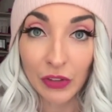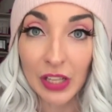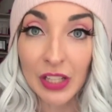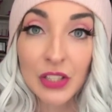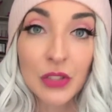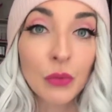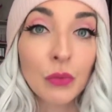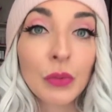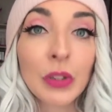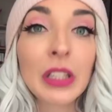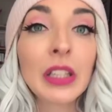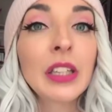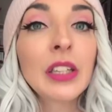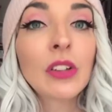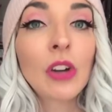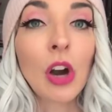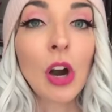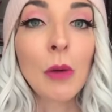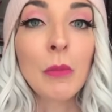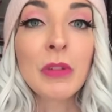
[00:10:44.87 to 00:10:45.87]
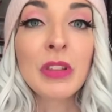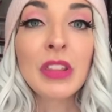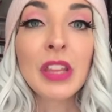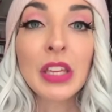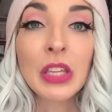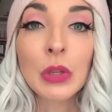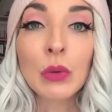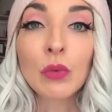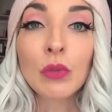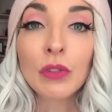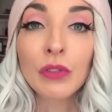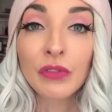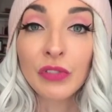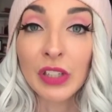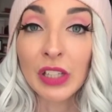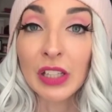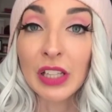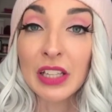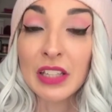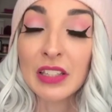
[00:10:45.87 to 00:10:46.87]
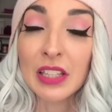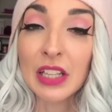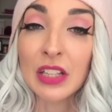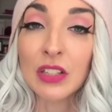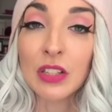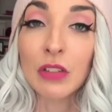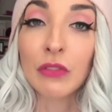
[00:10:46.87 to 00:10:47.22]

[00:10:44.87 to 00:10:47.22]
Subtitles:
it's really common that you will feel a sense